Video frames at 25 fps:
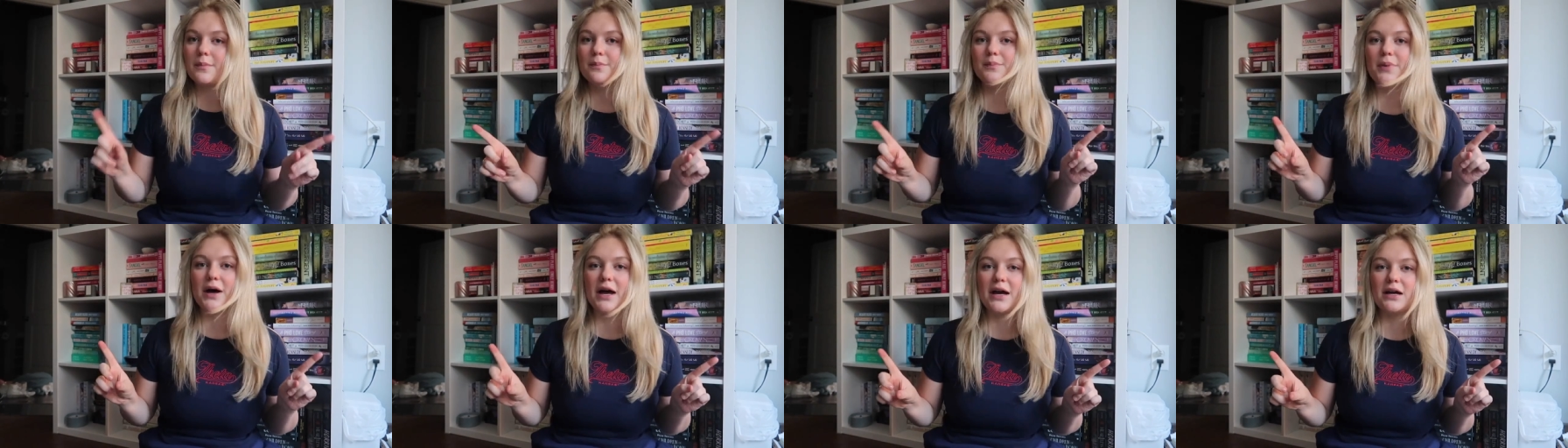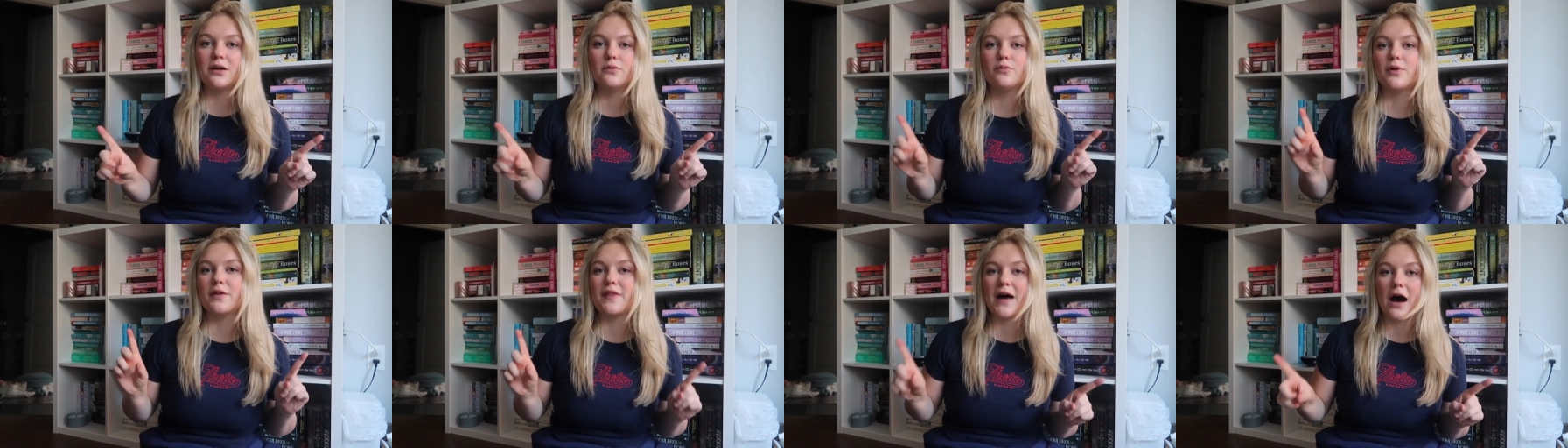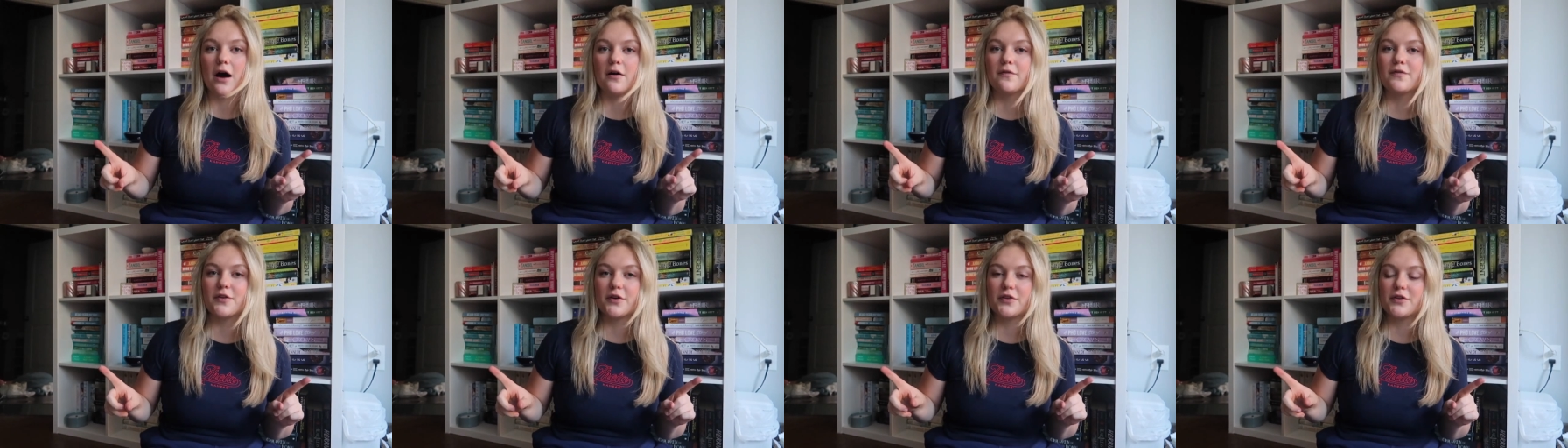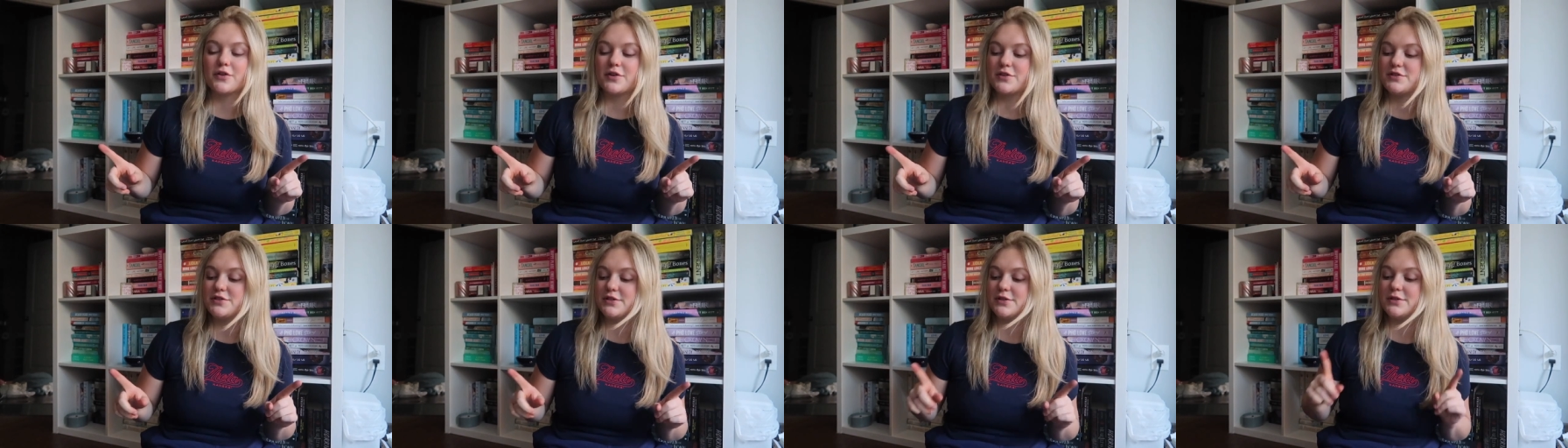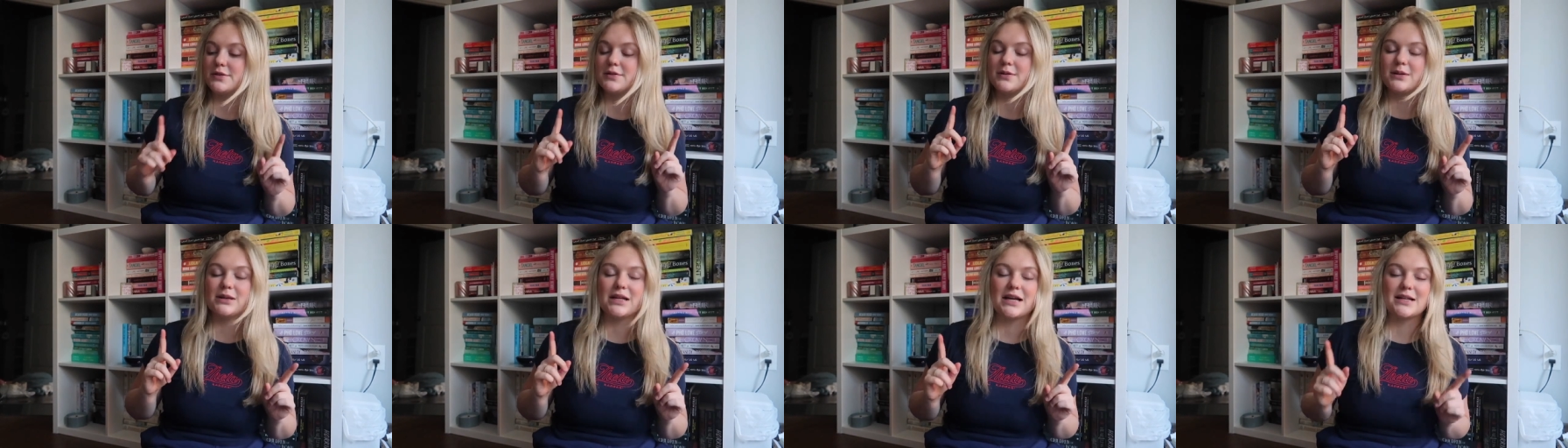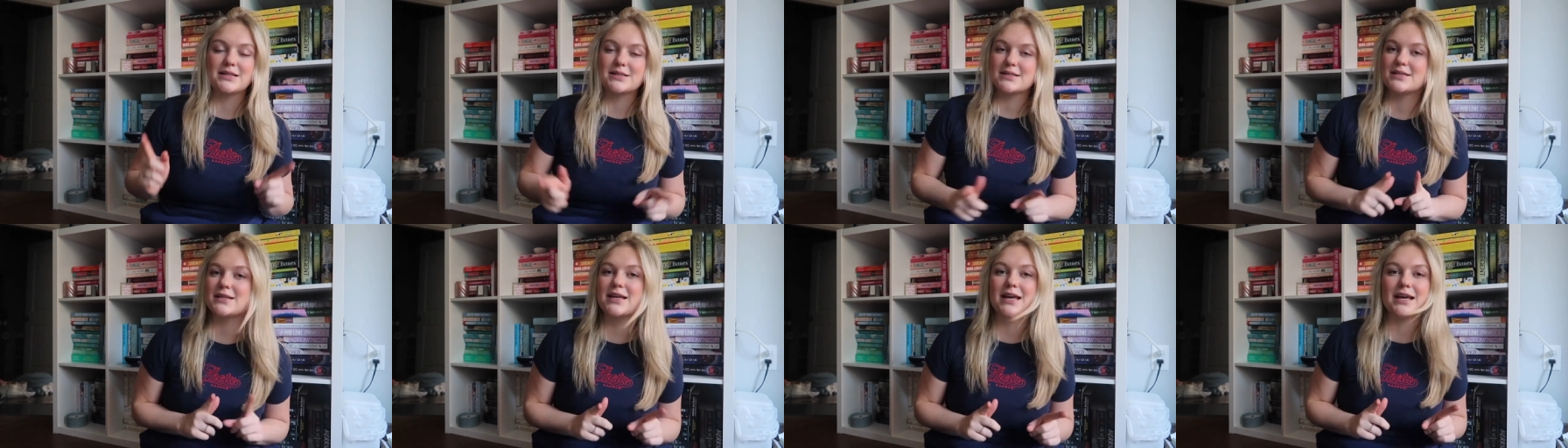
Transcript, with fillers: But without further ado, let's